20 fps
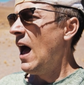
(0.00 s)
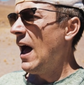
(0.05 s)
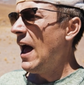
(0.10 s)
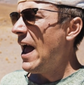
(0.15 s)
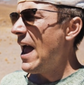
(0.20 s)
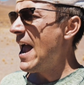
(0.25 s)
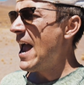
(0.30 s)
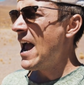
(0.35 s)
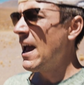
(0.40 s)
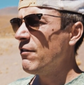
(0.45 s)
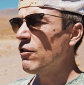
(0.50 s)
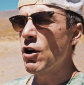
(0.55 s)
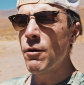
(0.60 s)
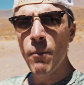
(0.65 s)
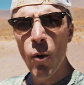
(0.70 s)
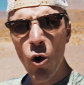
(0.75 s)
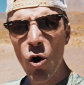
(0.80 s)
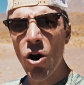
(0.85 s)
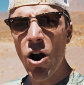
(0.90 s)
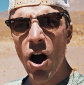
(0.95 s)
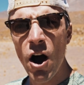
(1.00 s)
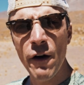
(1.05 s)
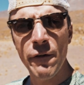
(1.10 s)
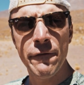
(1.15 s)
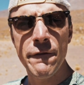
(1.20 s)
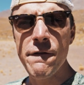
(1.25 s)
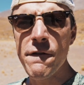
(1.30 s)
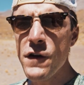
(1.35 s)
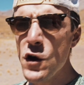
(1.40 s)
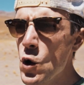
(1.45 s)
And they're more of
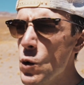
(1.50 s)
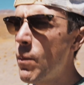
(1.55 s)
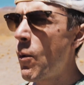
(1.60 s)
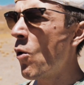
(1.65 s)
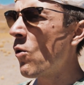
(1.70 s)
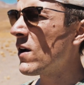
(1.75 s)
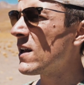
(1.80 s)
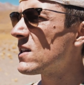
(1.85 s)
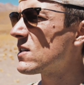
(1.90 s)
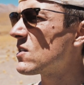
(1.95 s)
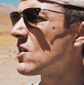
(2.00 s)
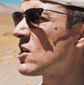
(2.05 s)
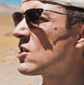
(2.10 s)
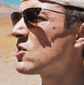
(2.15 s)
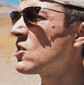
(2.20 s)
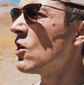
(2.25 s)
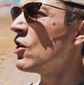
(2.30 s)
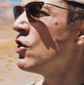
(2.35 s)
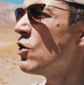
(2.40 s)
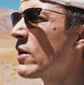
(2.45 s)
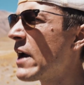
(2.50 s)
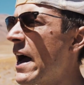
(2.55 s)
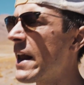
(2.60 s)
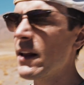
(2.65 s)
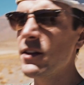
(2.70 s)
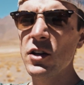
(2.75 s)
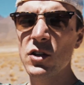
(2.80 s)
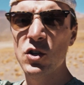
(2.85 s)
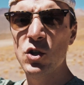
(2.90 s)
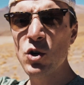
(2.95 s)
viewpoints, so you kind
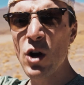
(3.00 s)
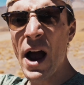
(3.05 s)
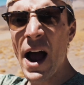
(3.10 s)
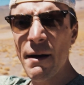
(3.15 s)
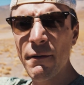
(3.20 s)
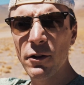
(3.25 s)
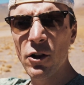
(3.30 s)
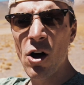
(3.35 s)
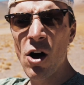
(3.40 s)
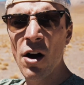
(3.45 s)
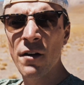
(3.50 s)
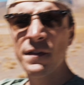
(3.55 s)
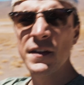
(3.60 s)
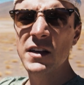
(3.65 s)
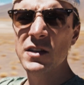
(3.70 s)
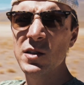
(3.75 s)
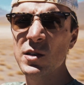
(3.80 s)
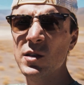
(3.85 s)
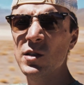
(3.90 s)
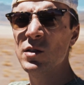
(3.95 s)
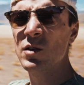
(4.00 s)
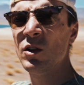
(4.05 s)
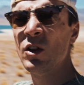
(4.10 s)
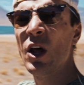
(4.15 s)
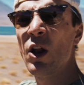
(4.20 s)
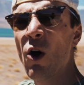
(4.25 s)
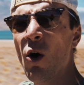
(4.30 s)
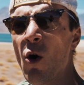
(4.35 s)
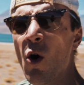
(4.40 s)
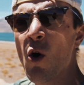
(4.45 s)
of just drive along this
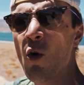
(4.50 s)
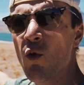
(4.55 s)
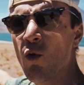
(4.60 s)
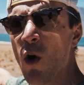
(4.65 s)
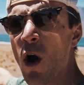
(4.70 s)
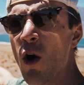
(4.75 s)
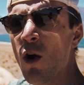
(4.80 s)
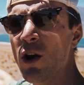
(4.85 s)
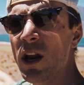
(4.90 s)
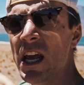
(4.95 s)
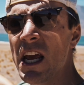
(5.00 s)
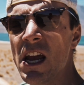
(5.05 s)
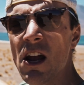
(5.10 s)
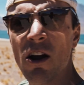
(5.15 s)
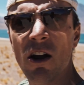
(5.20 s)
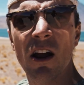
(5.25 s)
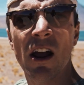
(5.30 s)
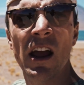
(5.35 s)
little road here.